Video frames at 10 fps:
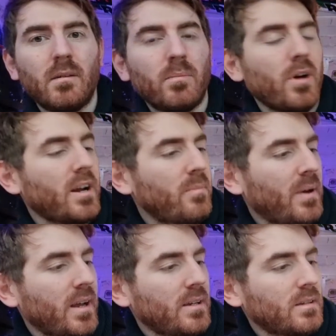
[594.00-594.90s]
Pride of
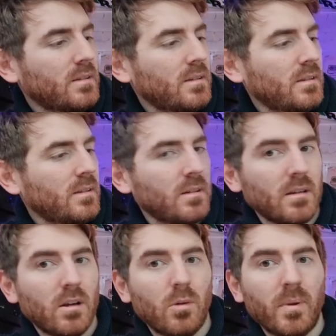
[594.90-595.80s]
Place
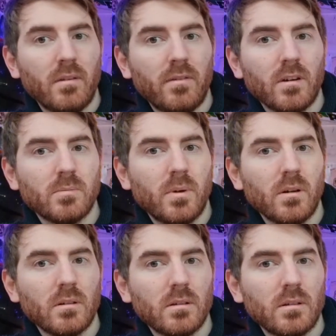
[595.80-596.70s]
up in the Fox
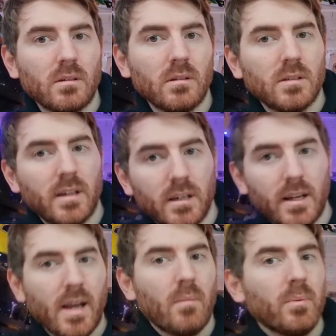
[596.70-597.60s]
box. There's a little
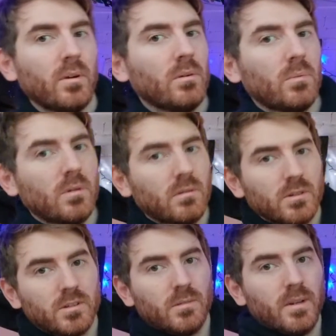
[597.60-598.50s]
gap on the wall
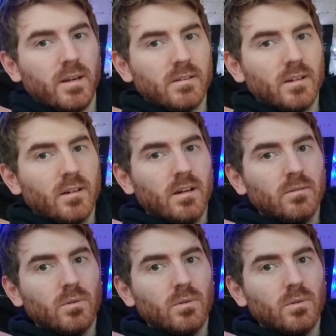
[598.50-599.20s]
just up there. It's going to go.